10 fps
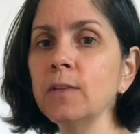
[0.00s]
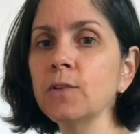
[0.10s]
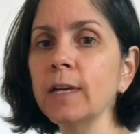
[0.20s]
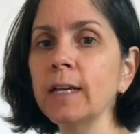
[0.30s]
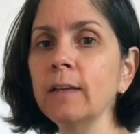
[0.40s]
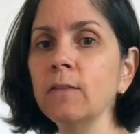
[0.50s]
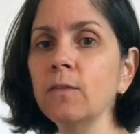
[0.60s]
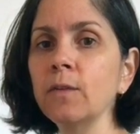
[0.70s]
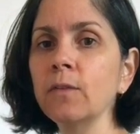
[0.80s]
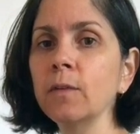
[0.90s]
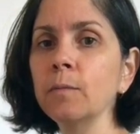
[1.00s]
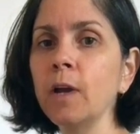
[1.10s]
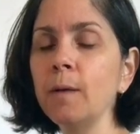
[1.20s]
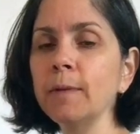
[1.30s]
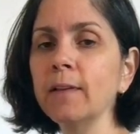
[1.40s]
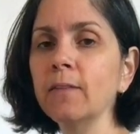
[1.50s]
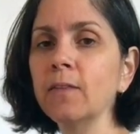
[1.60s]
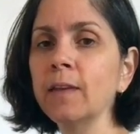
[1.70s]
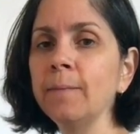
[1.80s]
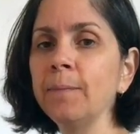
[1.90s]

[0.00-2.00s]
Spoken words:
my transverse abdominis.